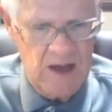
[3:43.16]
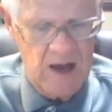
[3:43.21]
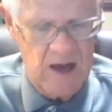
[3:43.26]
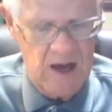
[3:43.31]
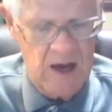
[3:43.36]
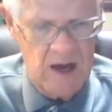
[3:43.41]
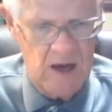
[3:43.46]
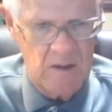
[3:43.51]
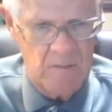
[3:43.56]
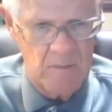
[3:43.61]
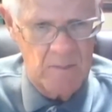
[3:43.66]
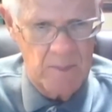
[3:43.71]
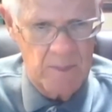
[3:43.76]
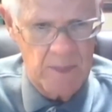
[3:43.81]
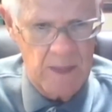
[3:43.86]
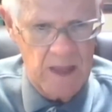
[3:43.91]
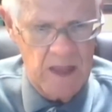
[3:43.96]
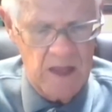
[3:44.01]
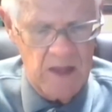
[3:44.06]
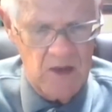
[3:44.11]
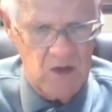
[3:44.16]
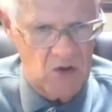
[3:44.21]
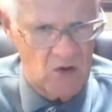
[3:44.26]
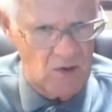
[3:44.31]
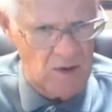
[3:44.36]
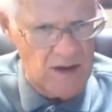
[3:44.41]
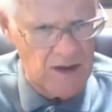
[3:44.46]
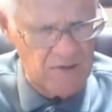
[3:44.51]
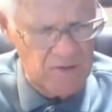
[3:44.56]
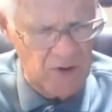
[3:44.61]
you're
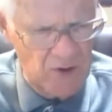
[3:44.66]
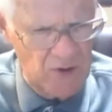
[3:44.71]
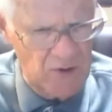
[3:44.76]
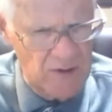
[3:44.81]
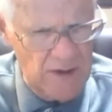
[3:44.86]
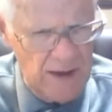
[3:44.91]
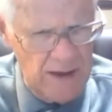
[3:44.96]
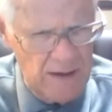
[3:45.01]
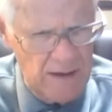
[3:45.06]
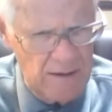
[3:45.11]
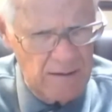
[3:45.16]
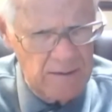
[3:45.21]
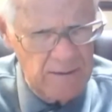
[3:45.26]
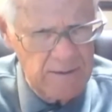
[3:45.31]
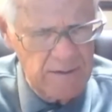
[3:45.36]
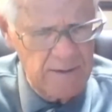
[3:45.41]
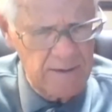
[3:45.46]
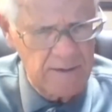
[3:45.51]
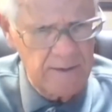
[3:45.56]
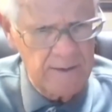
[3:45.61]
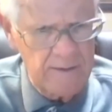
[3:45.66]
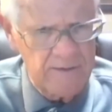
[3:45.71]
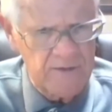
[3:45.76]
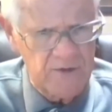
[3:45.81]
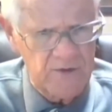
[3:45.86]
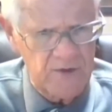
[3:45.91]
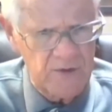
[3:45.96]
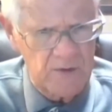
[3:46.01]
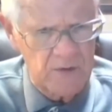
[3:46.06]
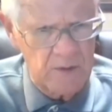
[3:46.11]
going to have to learn how
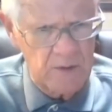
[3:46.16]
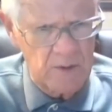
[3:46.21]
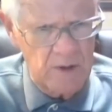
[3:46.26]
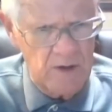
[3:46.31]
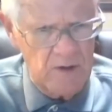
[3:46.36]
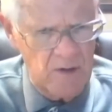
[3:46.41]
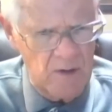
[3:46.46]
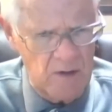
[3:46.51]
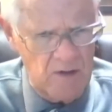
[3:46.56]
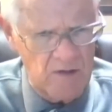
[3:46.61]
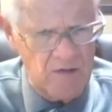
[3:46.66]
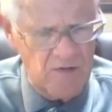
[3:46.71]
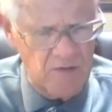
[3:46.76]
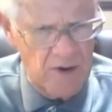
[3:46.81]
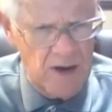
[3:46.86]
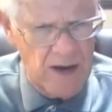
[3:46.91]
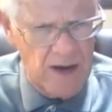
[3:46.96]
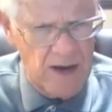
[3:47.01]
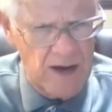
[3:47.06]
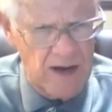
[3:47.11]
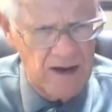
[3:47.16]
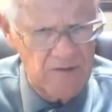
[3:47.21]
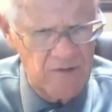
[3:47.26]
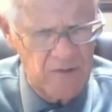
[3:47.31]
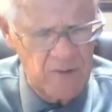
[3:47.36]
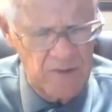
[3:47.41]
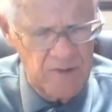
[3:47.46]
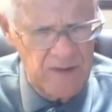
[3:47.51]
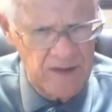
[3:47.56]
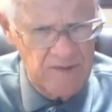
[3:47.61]
to
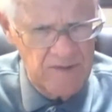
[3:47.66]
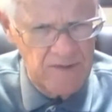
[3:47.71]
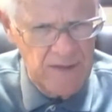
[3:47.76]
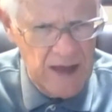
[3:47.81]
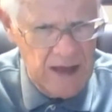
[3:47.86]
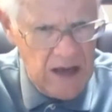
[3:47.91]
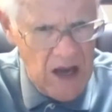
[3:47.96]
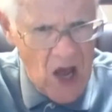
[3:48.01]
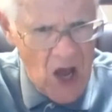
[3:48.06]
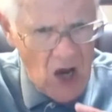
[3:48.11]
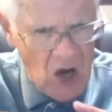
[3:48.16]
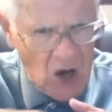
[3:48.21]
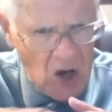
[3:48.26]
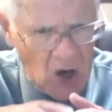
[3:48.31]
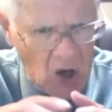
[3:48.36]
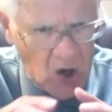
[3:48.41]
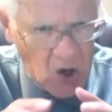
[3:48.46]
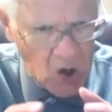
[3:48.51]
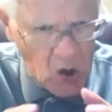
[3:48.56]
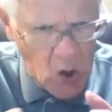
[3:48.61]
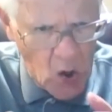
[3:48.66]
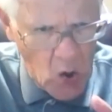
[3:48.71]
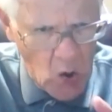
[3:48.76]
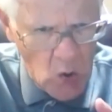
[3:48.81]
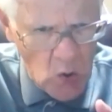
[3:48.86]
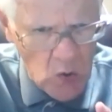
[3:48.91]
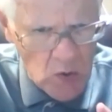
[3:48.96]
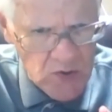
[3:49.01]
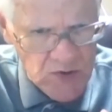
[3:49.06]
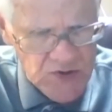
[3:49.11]
thrive within that
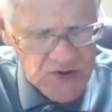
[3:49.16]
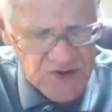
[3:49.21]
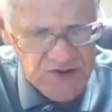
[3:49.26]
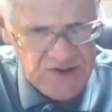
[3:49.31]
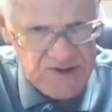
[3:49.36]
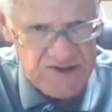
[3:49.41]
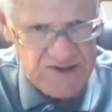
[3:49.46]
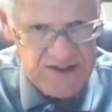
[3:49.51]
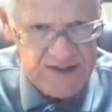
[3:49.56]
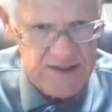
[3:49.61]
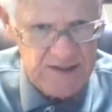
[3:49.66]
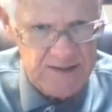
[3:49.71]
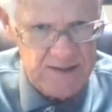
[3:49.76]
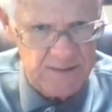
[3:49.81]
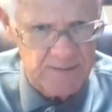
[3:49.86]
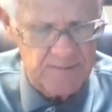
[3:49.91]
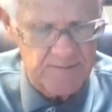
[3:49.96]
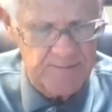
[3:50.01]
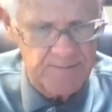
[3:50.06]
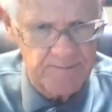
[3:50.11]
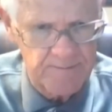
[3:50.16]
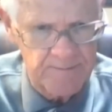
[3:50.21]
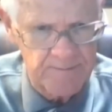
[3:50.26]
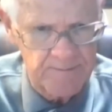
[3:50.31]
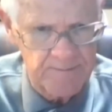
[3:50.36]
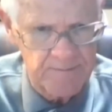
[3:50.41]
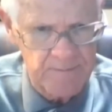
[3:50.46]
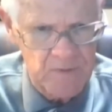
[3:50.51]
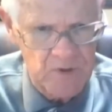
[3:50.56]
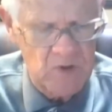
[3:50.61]
closed system.
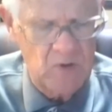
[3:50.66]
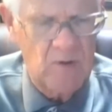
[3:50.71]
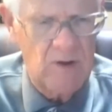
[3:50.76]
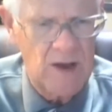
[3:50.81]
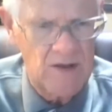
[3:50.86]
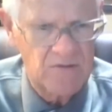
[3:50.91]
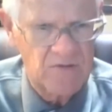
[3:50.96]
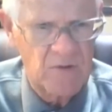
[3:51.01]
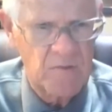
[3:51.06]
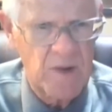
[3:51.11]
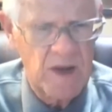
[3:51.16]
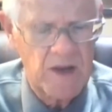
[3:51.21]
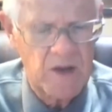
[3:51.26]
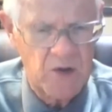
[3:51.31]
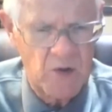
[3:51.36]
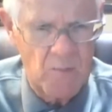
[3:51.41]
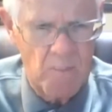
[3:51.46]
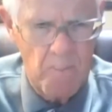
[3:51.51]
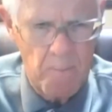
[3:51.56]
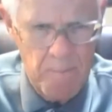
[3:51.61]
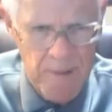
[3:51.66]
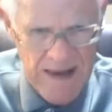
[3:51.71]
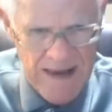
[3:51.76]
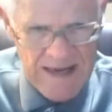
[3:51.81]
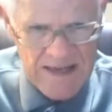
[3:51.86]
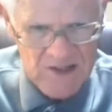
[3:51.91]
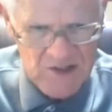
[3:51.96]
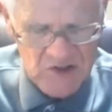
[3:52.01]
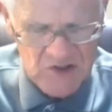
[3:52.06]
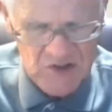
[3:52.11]
You're going to have to make your
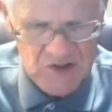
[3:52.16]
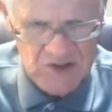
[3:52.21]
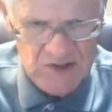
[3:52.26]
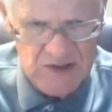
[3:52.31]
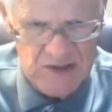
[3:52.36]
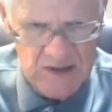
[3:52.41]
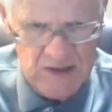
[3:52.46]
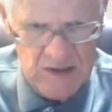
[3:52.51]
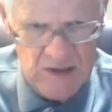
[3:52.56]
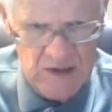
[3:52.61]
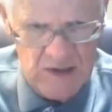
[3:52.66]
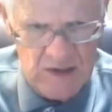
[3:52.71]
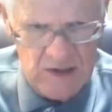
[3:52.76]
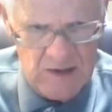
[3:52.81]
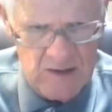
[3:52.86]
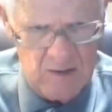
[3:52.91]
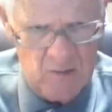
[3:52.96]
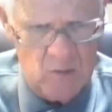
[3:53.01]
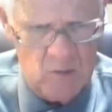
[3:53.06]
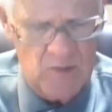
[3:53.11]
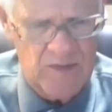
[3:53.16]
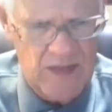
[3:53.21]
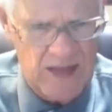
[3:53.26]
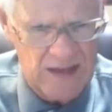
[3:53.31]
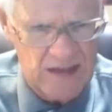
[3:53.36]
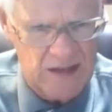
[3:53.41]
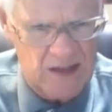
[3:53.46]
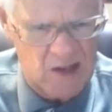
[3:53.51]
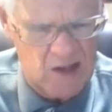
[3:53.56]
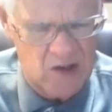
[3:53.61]
peace with
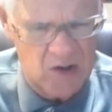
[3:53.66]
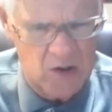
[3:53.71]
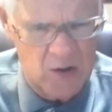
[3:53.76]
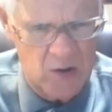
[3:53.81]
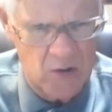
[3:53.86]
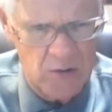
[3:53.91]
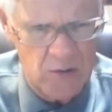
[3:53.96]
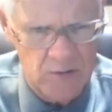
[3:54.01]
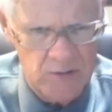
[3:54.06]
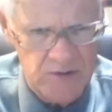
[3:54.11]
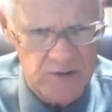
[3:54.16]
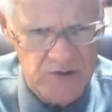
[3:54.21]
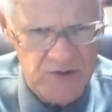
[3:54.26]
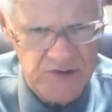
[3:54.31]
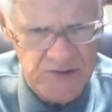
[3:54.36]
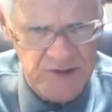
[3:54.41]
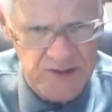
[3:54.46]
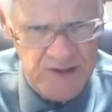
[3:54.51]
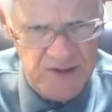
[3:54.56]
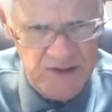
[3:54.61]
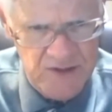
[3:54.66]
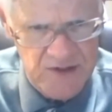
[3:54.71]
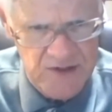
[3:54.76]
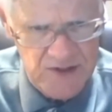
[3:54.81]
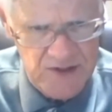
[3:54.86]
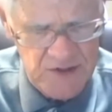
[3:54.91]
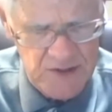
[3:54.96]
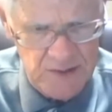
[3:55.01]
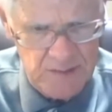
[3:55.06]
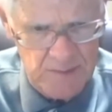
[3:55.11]
that closed
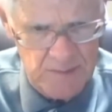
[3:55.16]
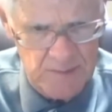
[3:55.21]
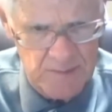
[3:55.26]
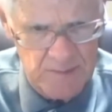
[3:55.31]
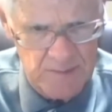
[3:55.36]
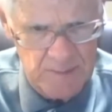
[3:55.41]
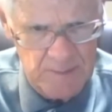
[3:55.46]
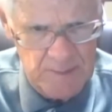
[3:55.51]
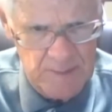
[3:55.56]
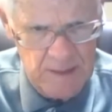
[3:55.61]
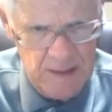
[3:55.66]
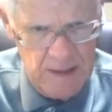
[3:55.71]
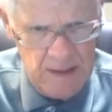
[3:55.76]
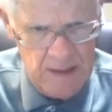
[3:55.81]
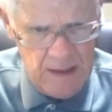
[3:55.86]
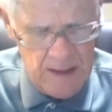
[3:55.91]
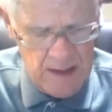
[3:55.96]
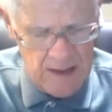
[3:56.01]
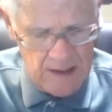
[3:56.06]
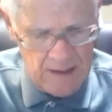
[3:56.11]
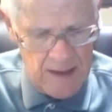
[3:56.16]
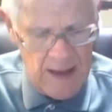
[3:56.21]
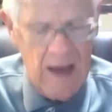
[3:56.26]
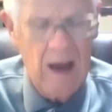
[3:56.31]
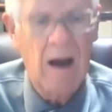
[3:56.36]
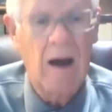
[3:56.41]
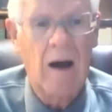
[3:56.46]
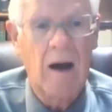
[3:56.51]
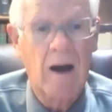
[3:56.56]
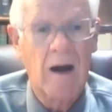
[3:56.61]
system.
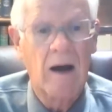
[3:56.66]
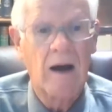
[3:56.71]
Now,